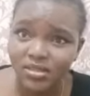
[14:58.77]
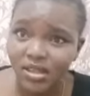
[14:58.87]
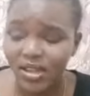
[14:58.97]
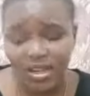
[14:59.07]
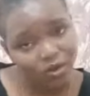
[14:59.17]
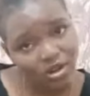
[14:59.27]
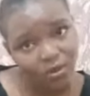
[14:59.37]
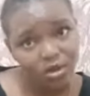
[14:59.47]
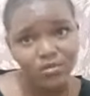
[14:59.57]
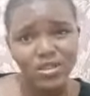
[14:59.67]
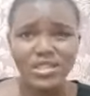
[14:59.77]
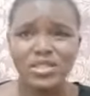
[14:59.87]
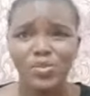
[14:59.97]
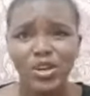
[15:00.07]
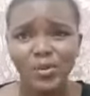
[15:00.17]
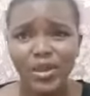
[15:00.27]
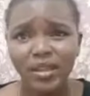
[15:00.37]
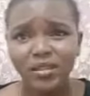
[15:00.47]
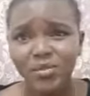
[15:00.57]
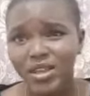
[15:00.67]
And I don't want to be one of those experiments
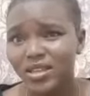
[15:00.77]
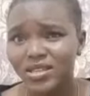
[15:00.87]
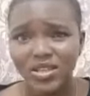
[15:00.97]
because you